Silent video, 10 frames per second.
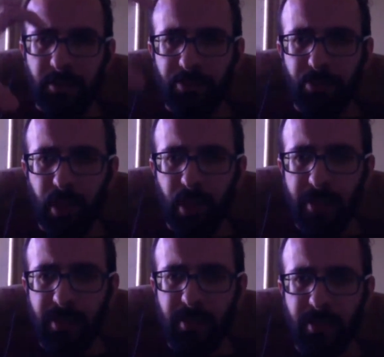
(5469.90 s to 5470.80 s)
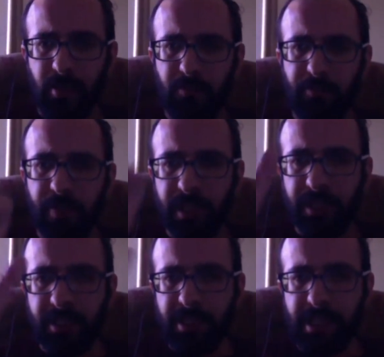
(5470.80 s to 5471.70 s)
process of filling the
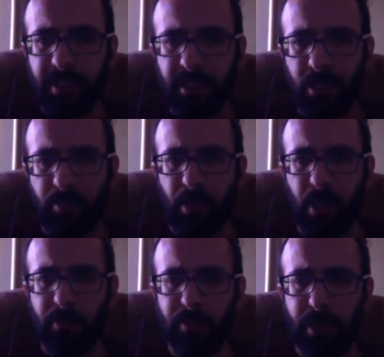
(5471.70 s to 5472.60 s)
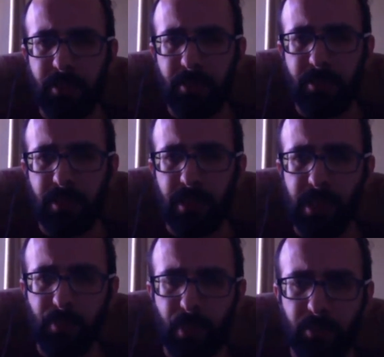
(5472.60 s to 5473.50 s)
second compartment is
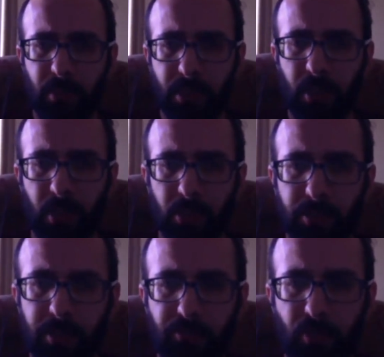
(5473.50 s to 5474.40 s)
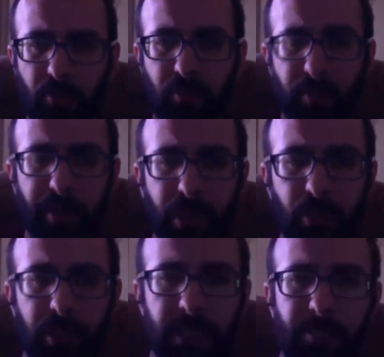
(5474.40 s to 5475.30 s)
what you might call to be far from
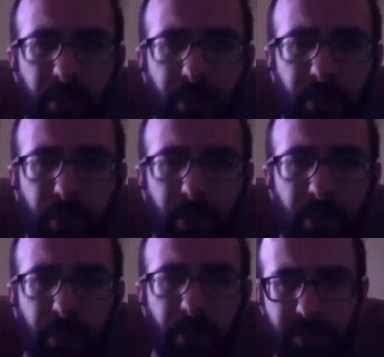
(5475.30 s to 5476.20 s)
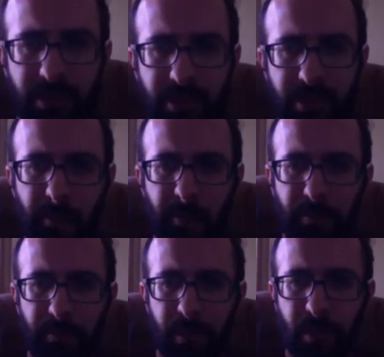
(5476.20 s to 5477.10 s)
equilibrium behaviors.
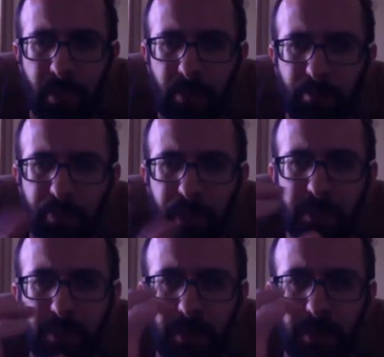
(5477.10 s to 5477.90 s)
But